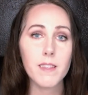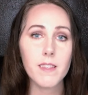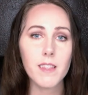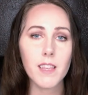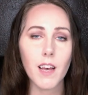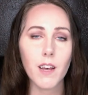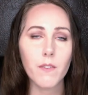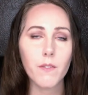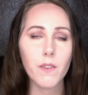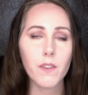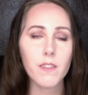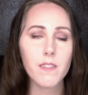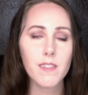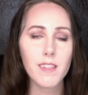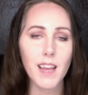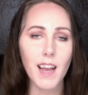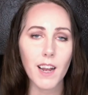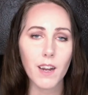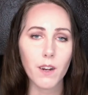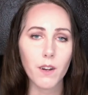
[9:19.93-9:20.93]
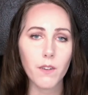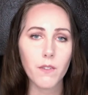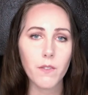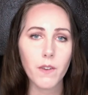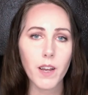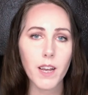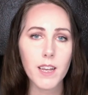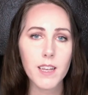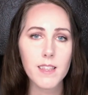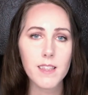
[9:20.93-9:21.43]

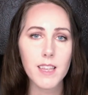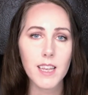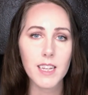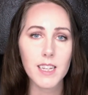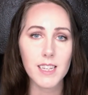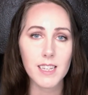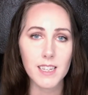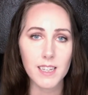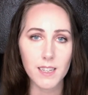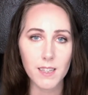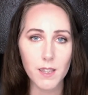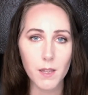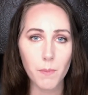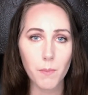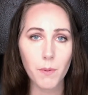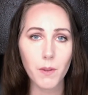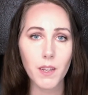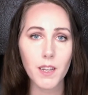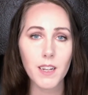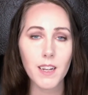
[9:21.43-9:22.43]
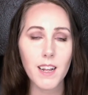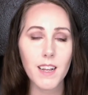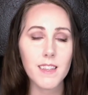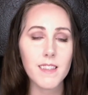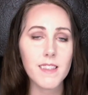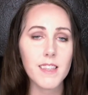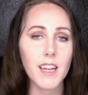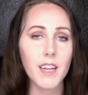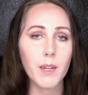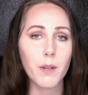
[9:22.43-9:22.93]
self-sacrifice, discipline,
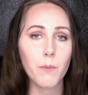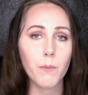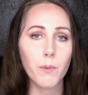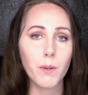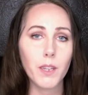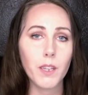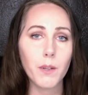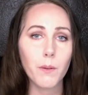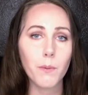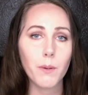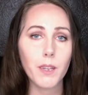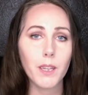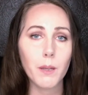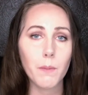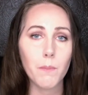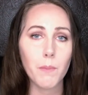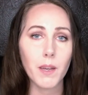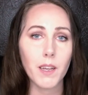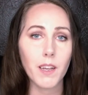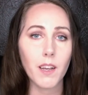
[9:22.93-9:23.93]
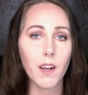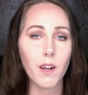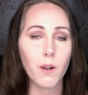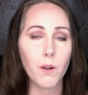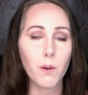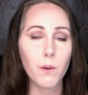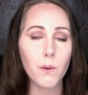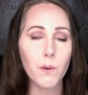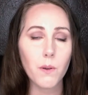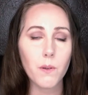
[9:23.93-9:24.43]
and setting really, really big
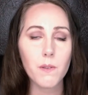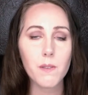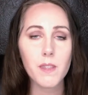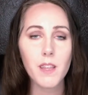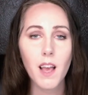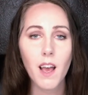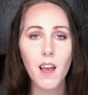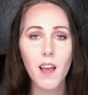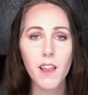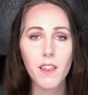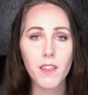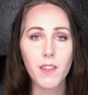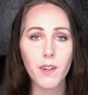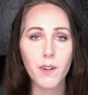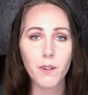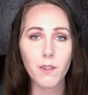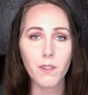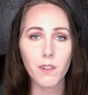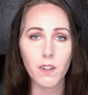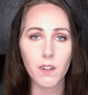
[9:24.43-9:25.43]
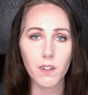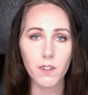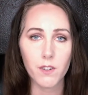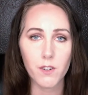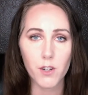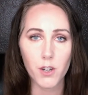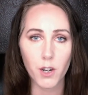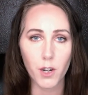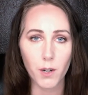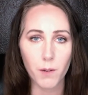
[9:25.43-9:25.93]
goals that are
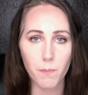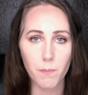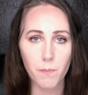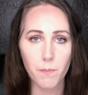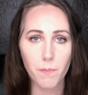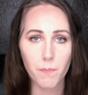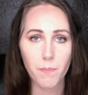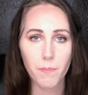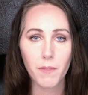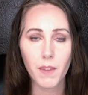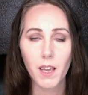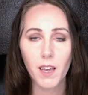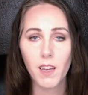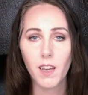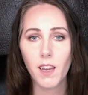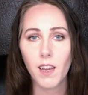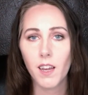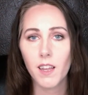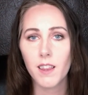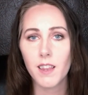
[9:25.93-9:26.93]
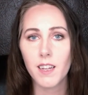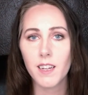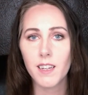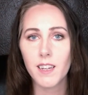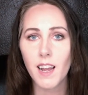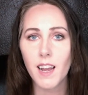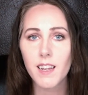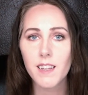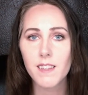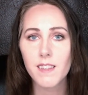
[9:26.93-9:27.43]
long-term. The
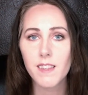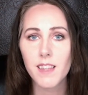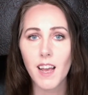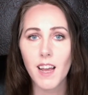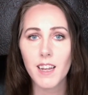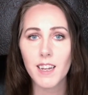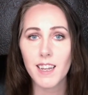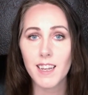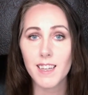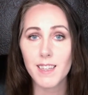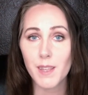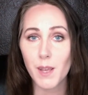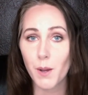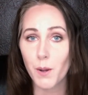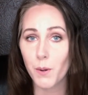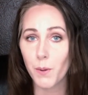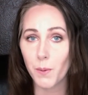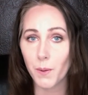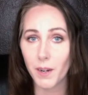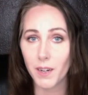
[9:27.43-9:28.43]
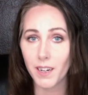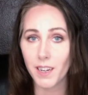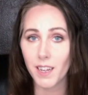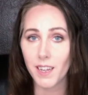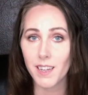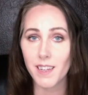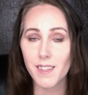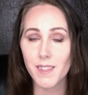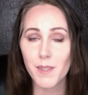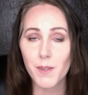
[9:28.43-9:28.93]
next sign is
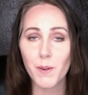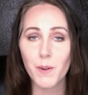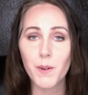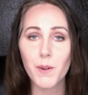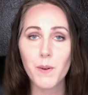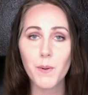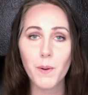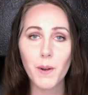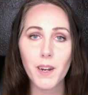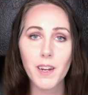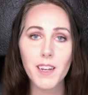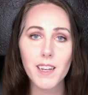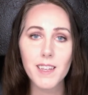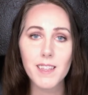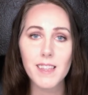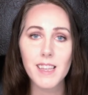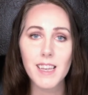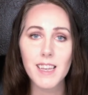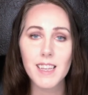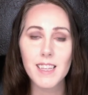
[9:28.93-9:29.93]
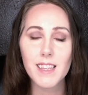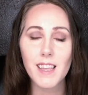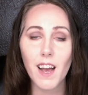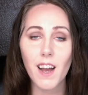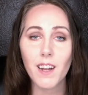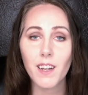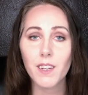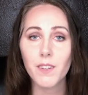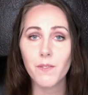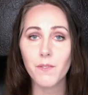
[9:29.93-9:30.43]
Aquarius. So Aquarius is
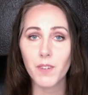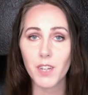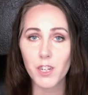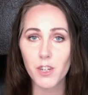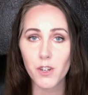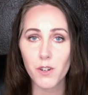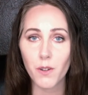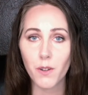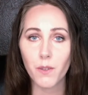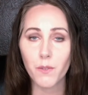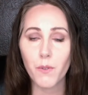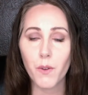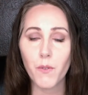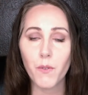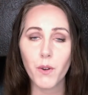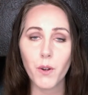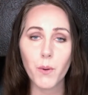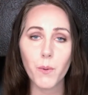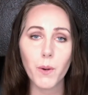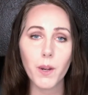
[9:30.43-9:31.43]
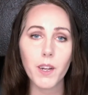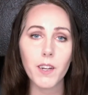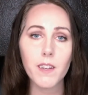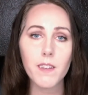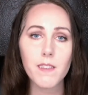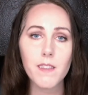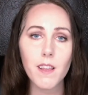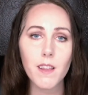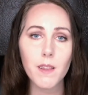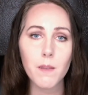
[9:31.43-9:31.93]
unconventional. If you have
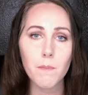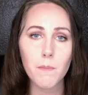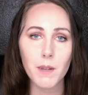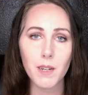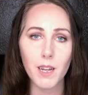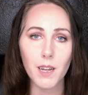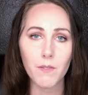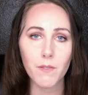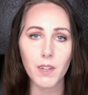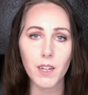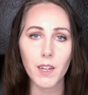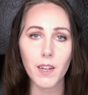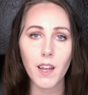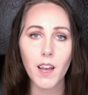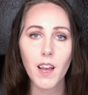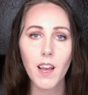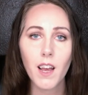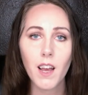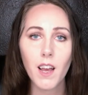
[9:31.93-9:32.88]
Aquarius on the midheaven,